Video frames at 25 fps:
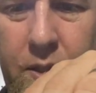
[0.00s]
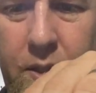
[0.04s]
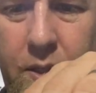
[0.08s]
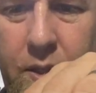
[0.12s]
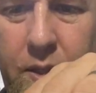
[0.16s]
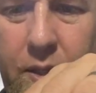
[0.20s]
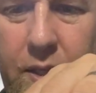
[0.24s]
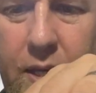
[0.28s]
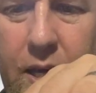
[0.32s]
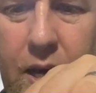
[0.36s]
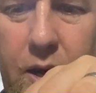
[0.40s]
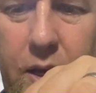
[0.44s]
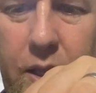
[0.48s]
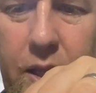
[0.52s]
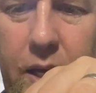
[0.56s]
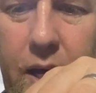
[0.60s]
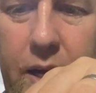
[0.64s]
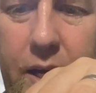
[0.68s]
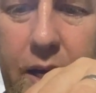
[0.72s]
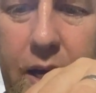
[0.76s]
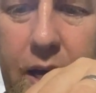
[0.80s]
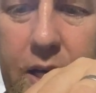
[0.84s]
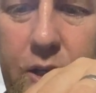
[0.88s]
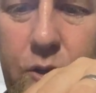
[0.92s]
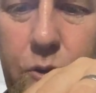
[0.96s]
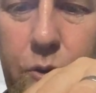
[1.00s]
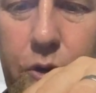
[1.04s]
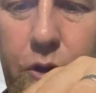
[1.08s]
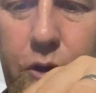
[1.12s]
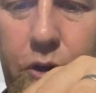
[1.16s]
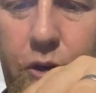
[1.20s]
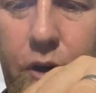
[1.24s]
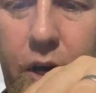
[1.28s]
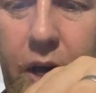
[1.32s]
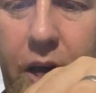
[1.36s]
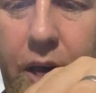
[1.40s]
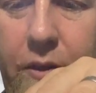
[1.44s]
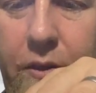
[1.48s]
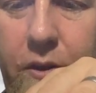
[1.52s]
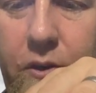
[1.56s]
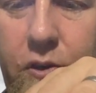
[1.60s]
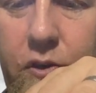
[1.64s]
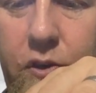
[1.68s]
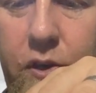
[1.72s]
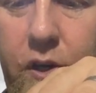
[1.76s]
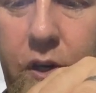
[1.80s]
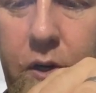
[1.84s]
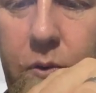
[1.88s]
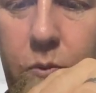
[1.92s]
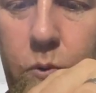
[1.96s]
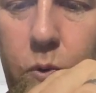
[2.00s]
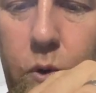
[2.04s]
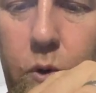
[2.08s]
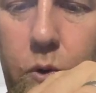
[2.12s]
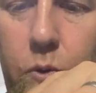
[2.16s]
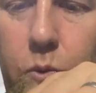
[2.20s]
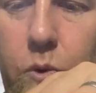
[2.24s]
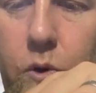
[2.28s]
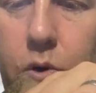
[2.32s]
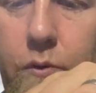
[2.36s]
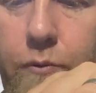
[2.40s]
Now a lot of guys, when they're trying this Whirl Wolf,